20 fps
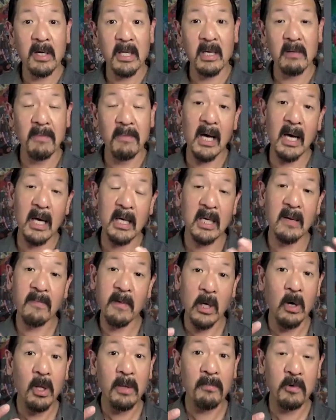by giving
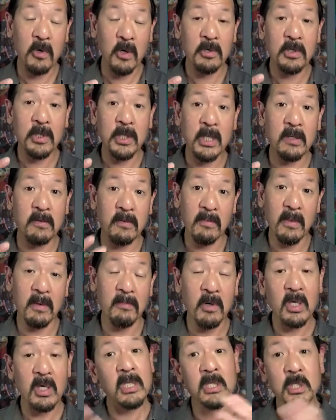all the proceeds from the
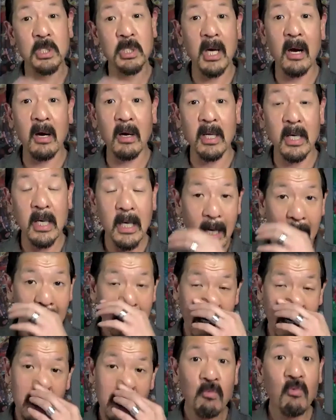book to charity,
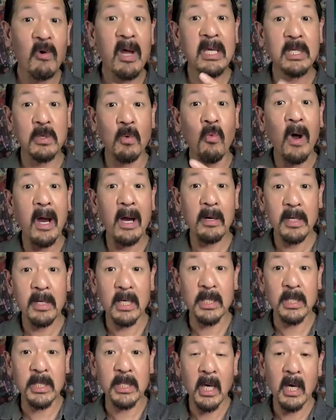and then raise
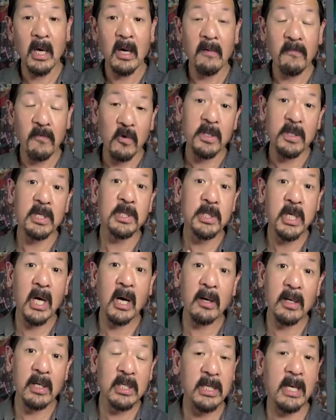awareness for these
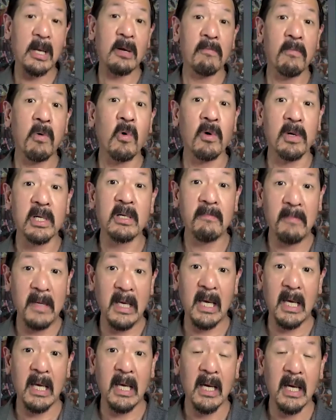charities that are important to
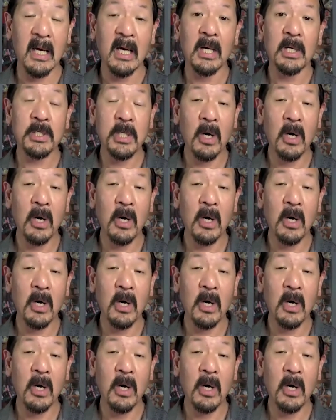me. So